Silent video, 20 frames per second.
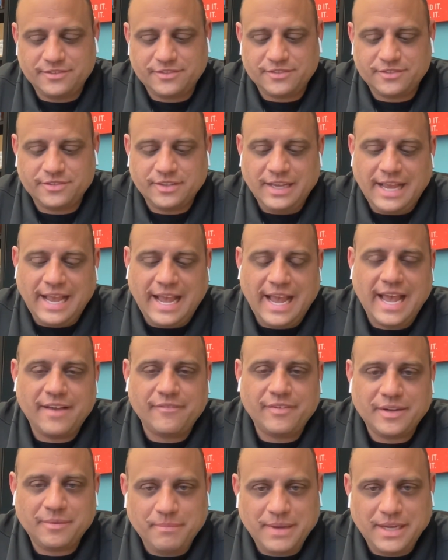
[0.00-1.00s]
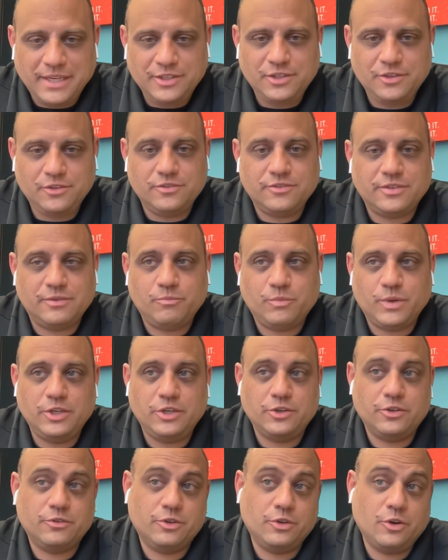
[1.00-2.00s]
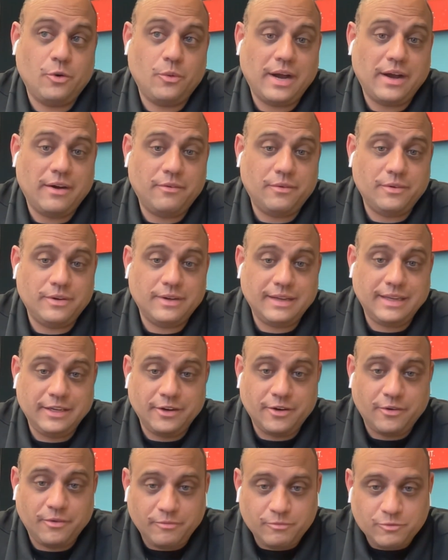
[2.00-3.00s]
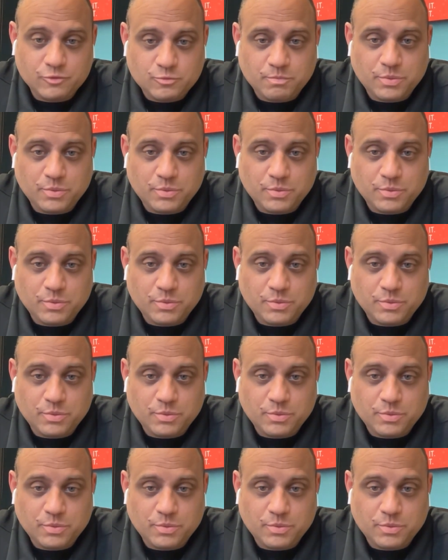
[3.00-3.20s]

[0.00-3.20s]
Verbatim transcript: It's having menus. And when you go out, you know,